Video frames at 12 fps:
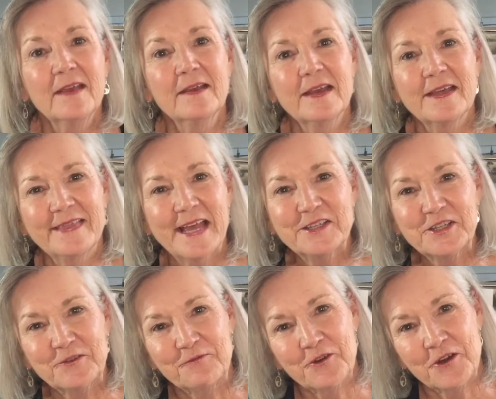That's it
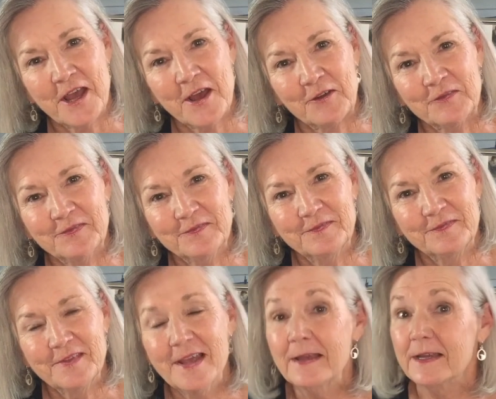for now.
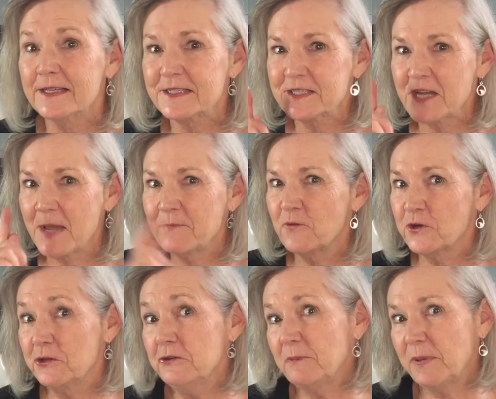It's time for you
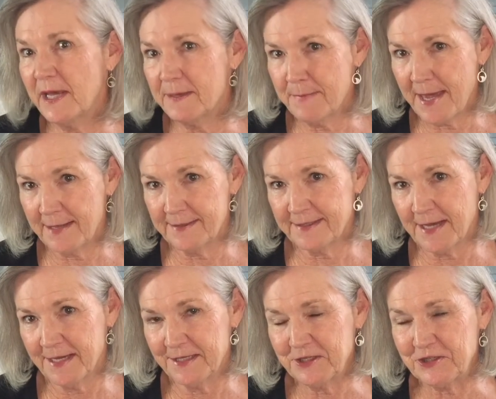to play mad
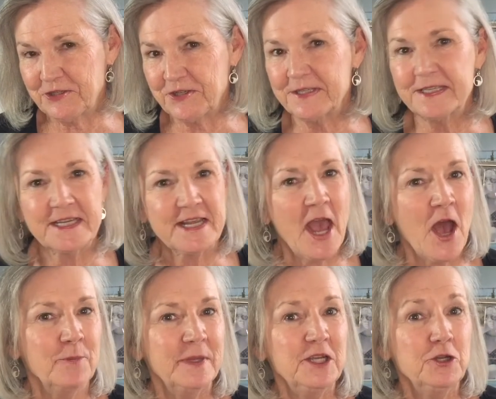scientist and see how
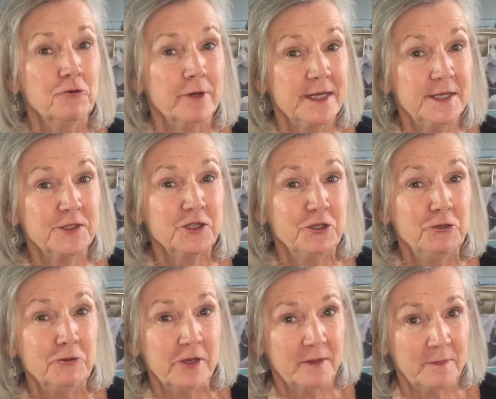many greens you
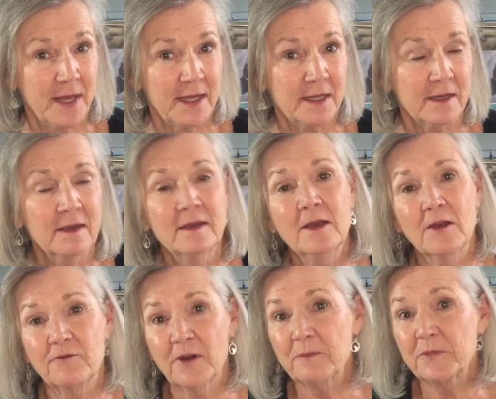can make
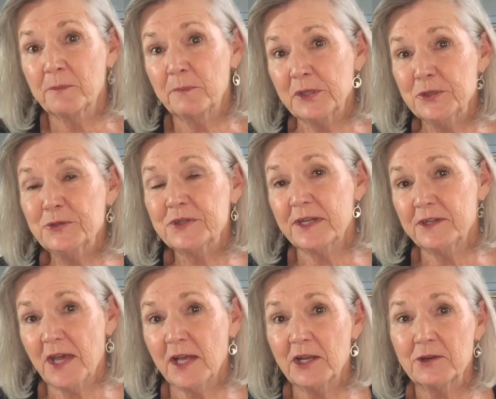from the blues and
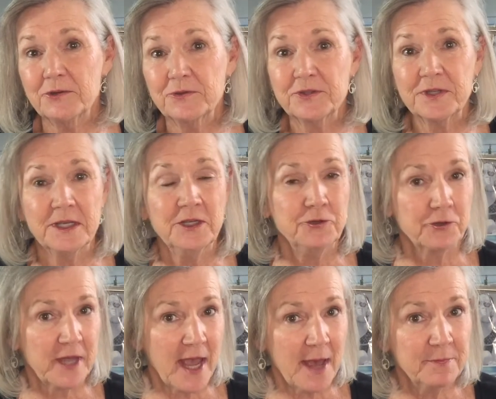yellows in your
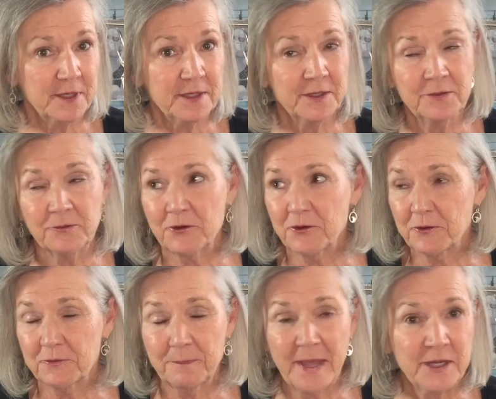cabinet or
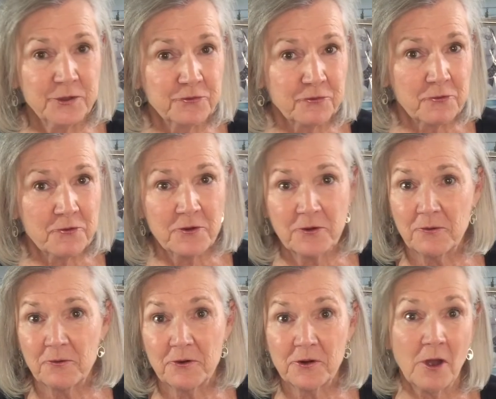paint drawer
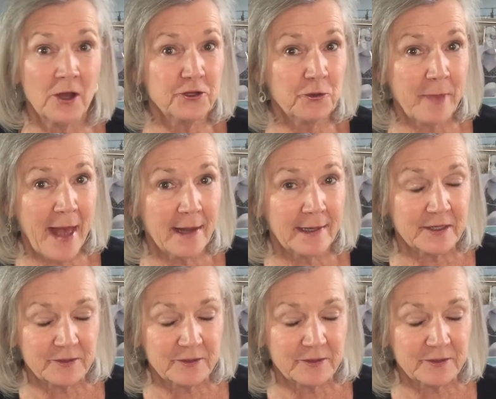or on your palette.